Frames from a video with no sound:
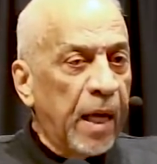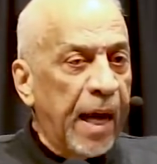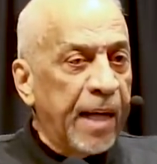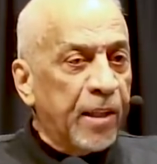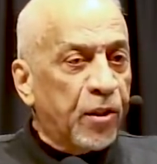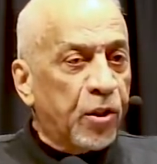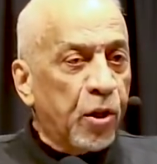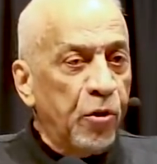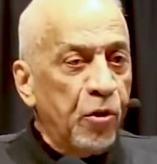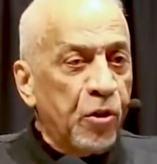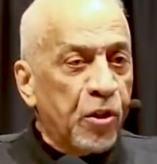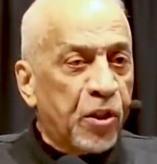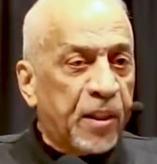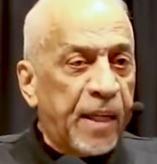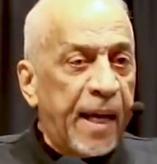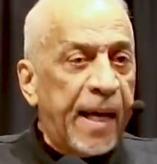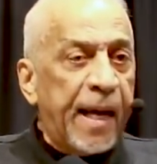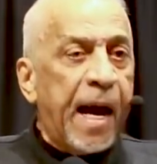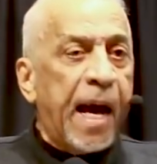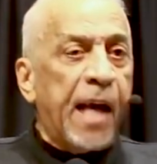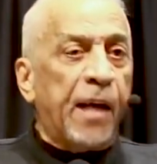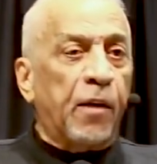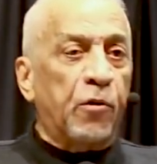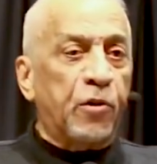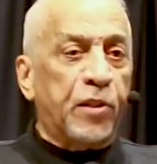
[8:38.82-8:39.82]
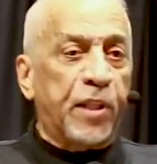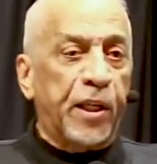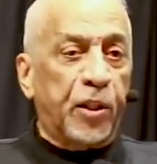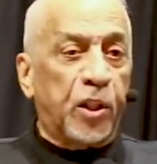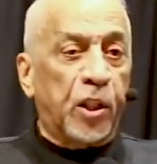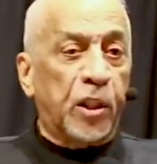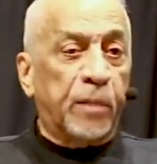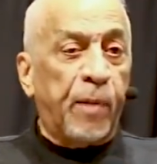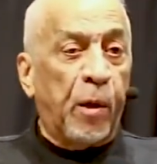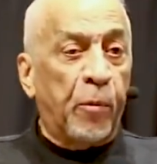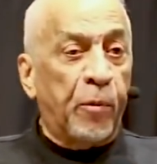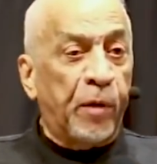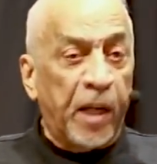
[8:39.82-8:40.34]
And so you stay out of those
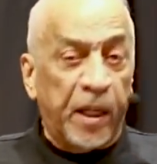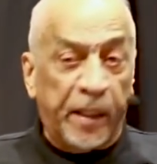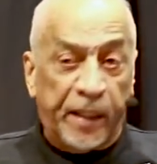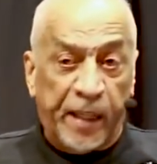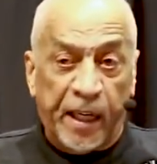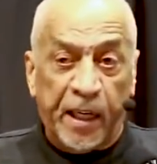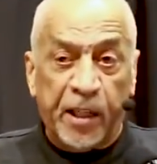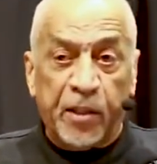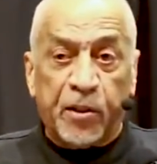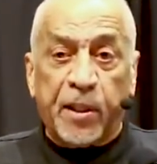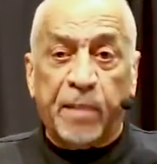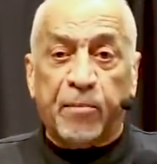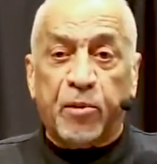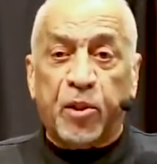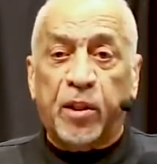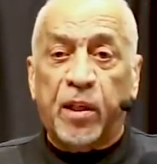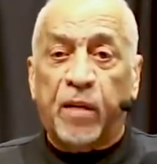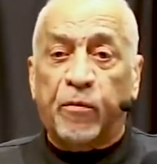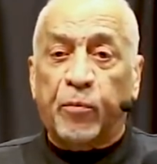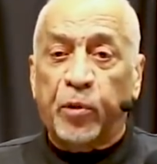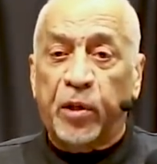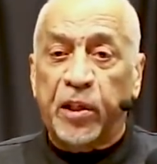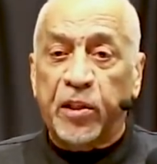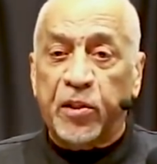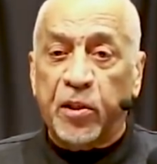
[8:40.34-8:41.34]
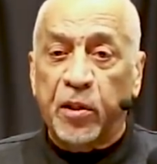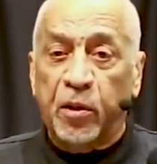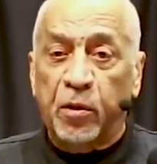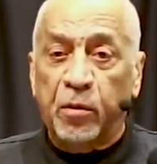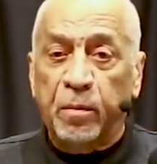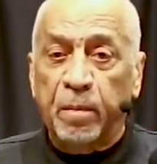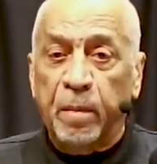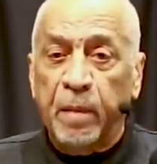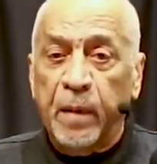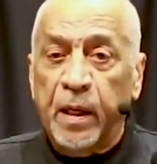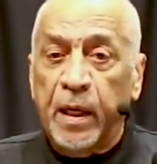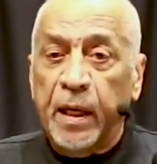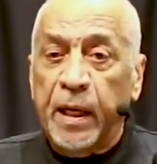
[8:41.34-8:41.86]
issues, but we're going to get into some stuff pretty
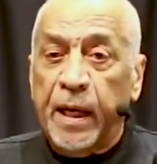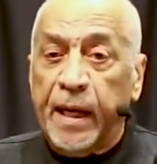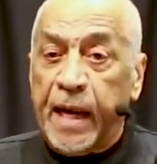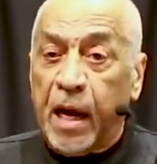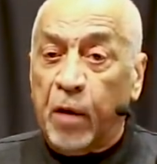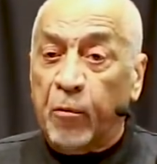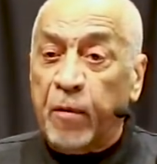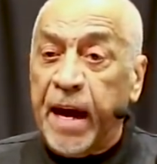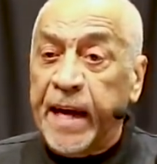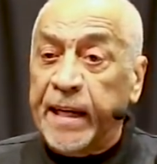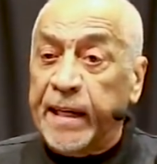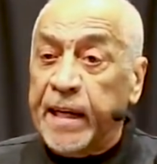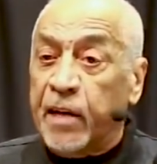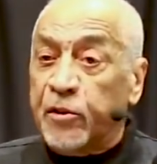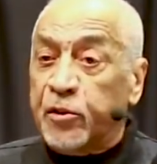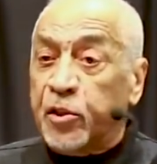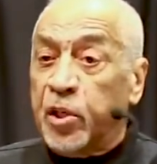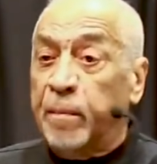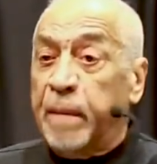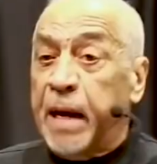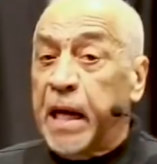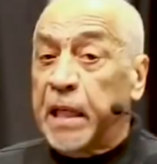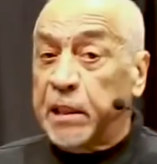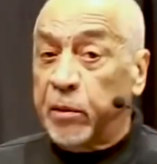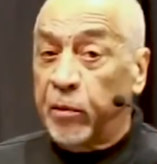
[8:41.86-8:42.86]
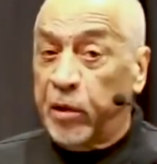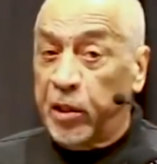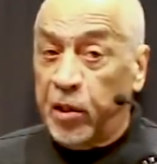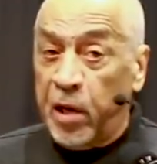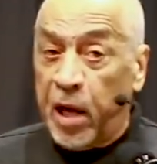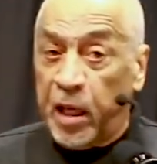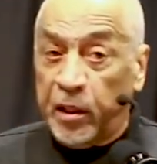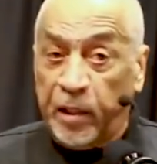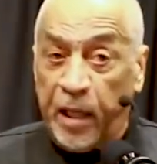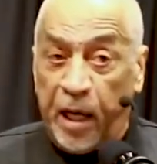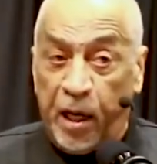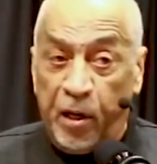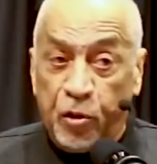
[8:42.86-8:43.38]
soon. Now, right now, somebody said, well,
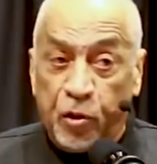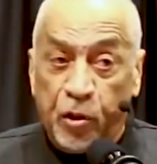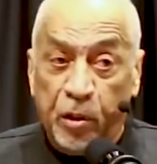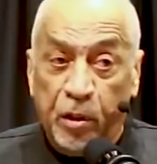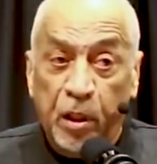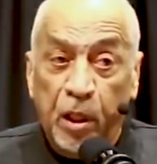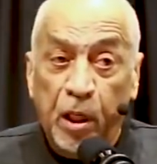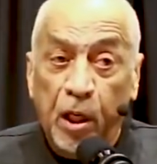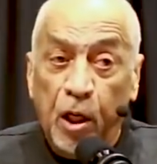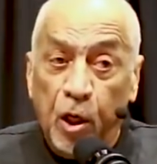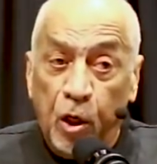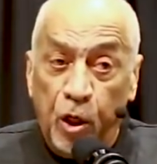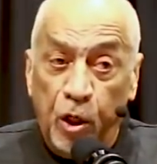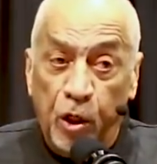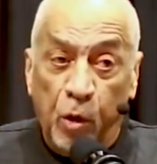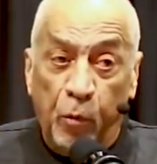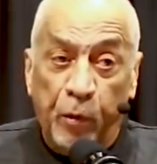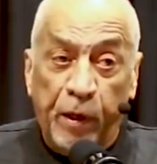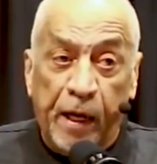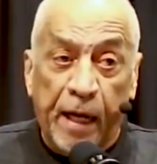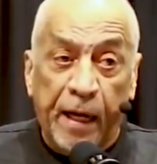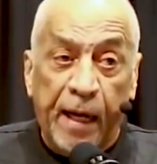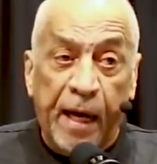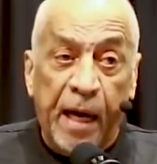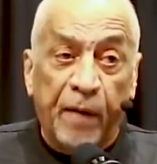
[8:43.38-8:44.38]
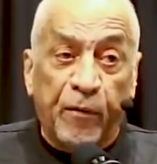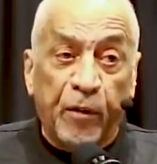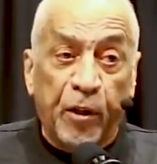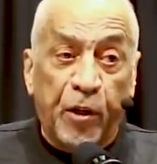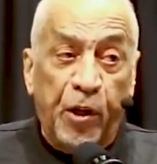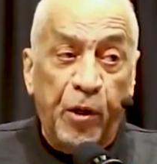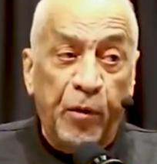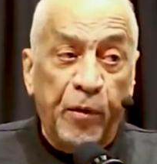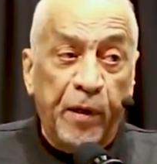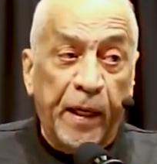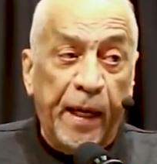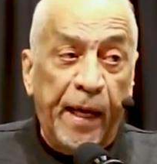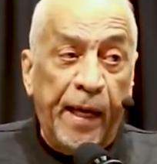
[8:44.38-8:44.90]
Dr. Anderson, we got to have a
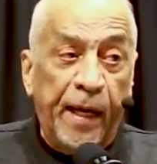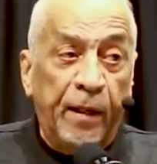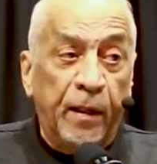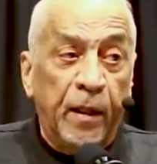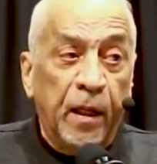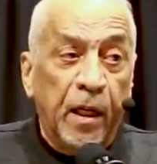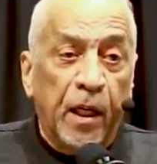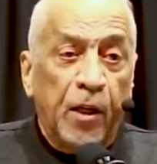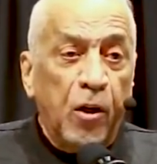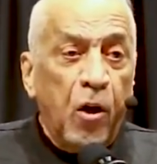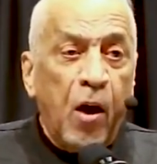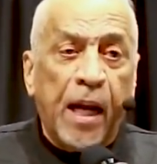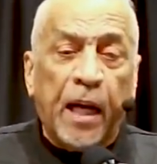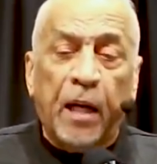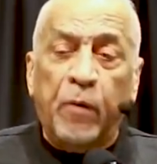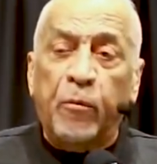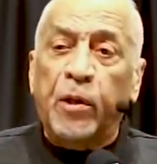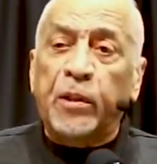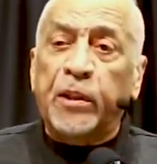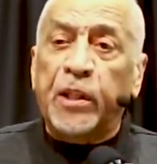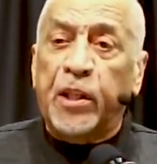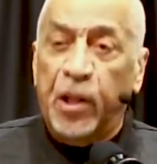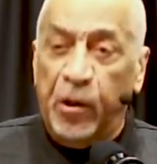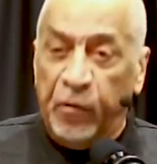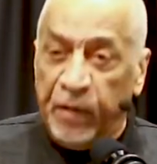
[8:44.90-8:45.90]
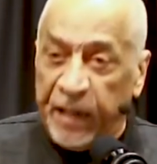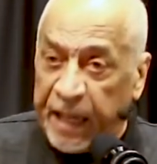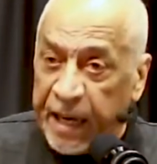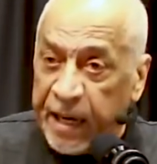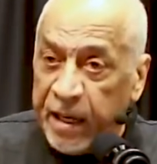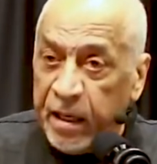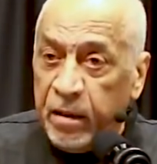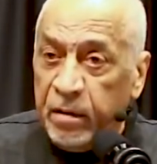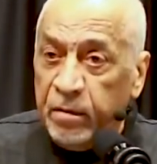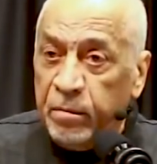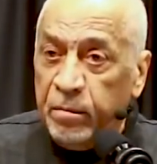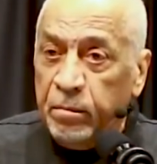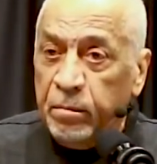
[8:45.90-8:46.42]
Q&A. No, I don't want the
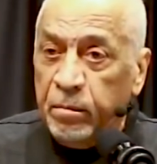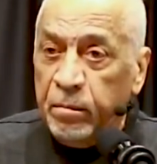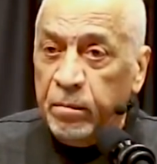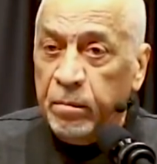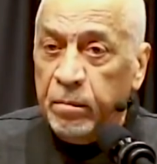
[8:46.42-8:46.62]
Q&A.